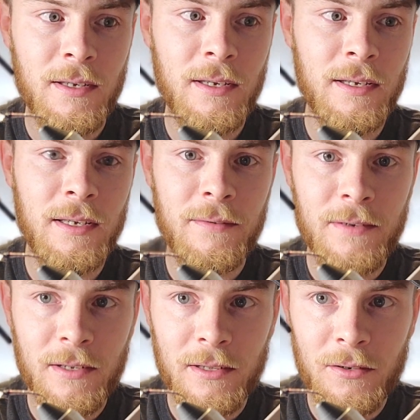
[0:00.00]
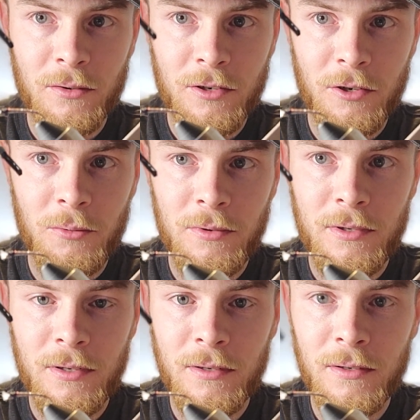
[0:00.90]
And give it a little
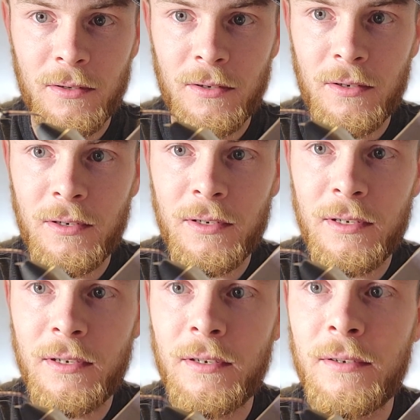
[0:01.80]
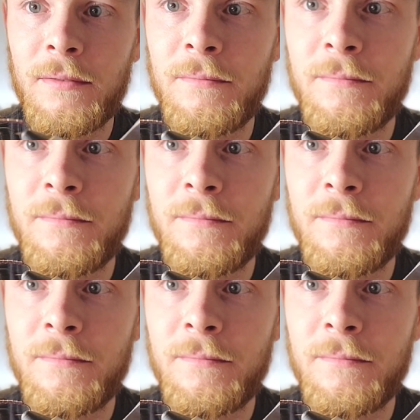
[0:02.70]
coat on here.